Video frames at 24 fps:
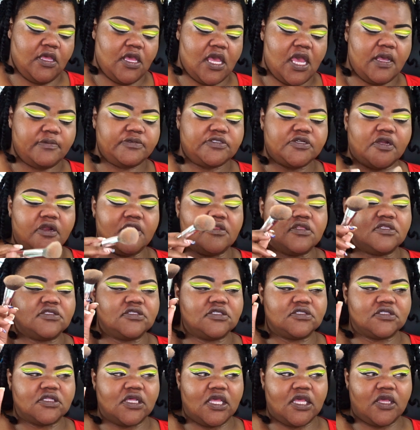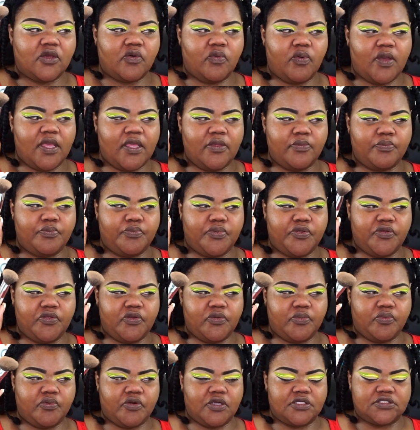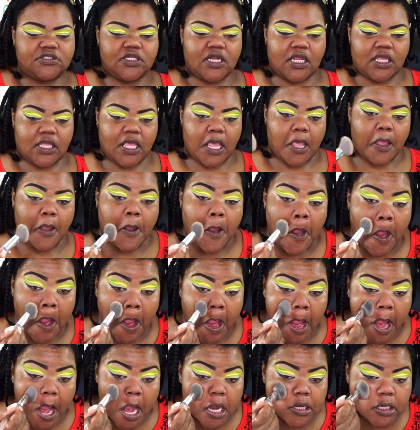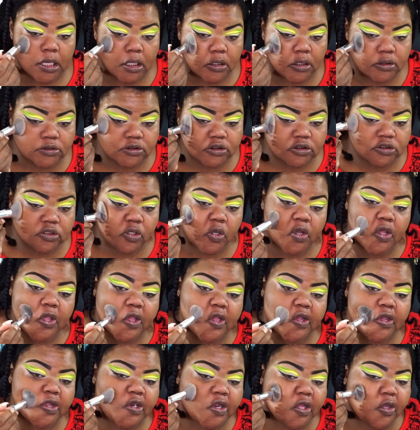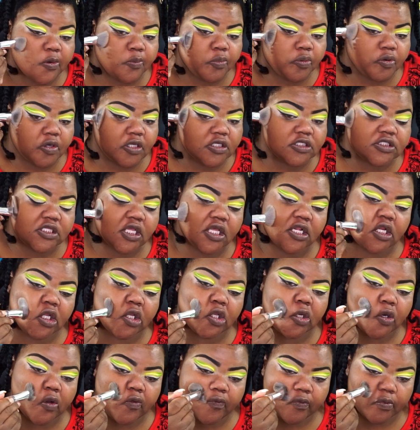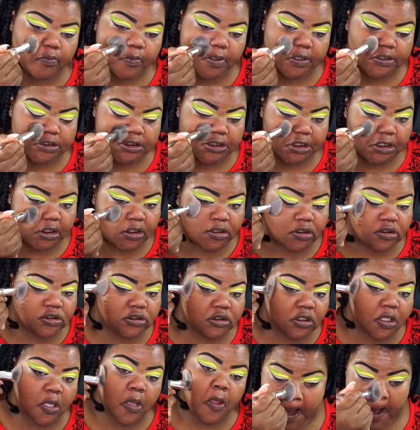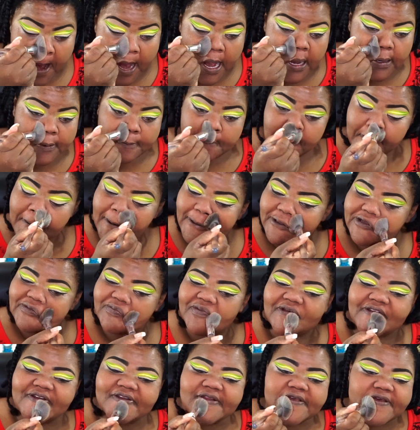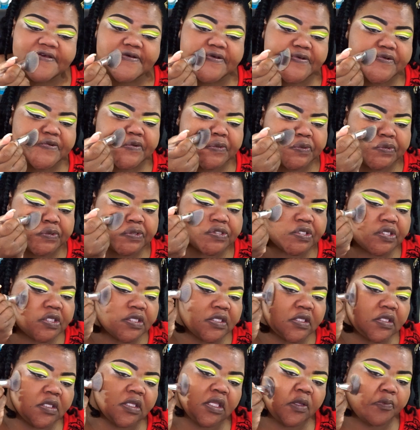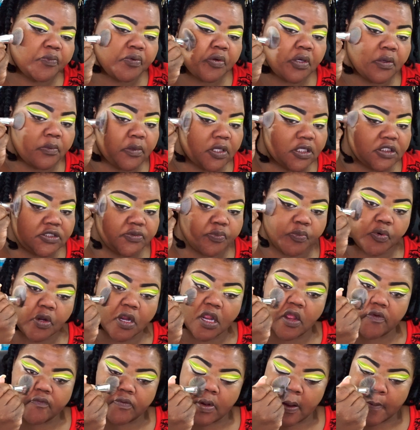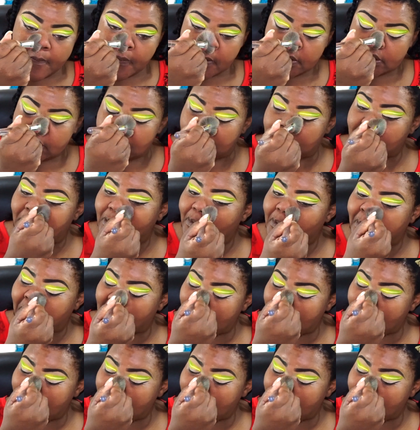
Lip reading: I'm sorry, this is an Equate Beauty brush that I got. And I'll just go ahead and press that in over my cheeks and across my nose. And pretty much wherever I put that No